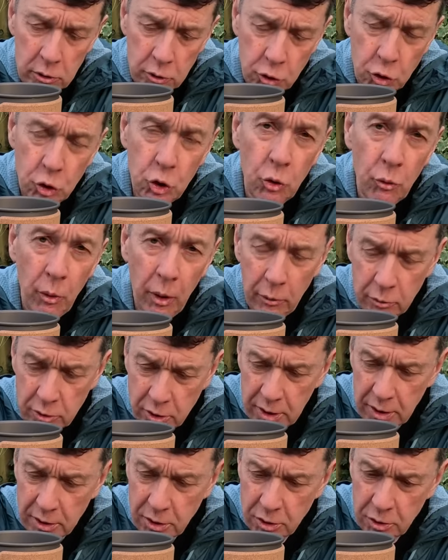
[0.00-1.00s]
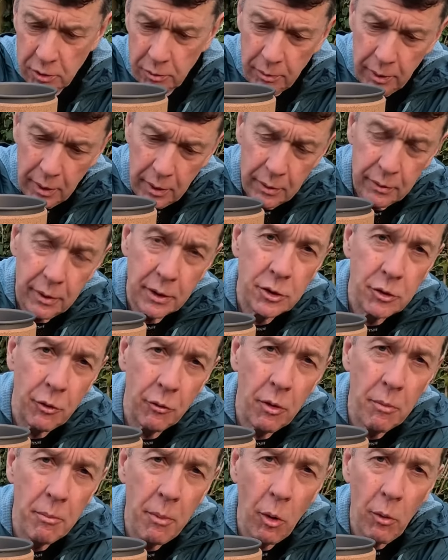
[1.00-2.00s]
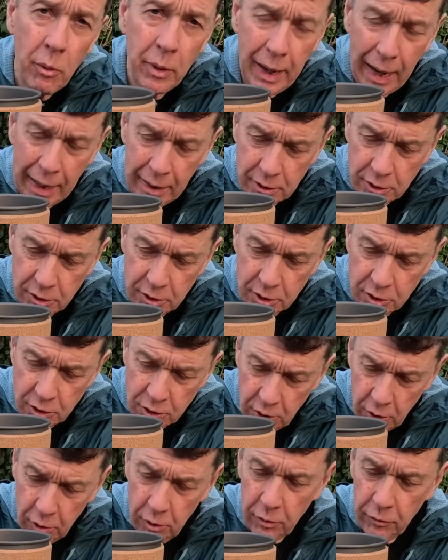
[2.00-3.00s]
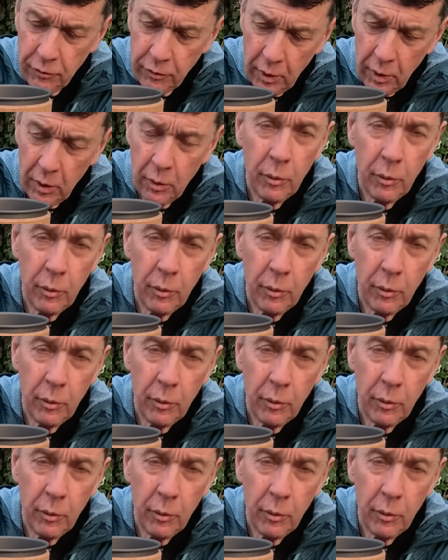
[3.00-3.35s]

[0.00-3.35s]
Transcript: Duo system. That's a remote canister stove